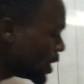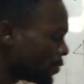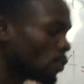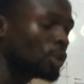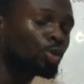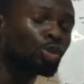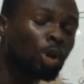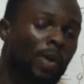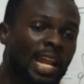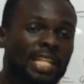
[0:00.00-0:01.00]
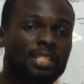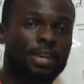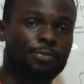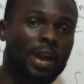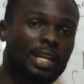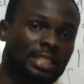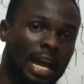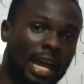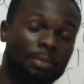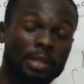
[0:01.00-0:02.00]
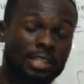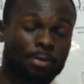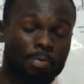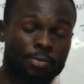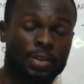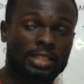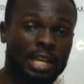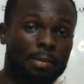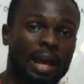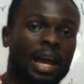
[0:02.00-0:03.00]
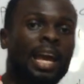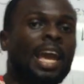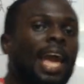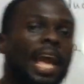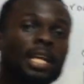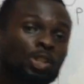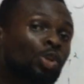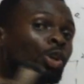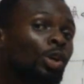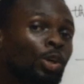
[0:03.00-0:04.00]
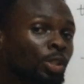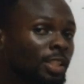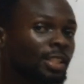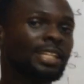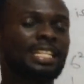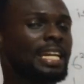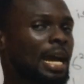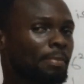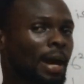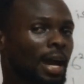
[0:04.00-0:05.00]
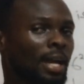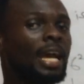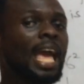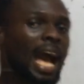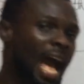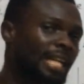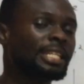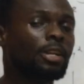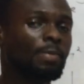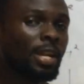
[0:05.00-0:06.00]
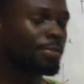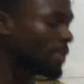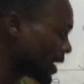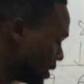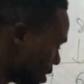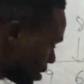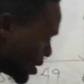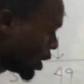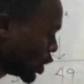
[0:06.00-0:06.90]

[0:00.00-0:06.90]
if you want to know whether it's a factor, it's a perfect number, exclude the number. Add the remaining factors.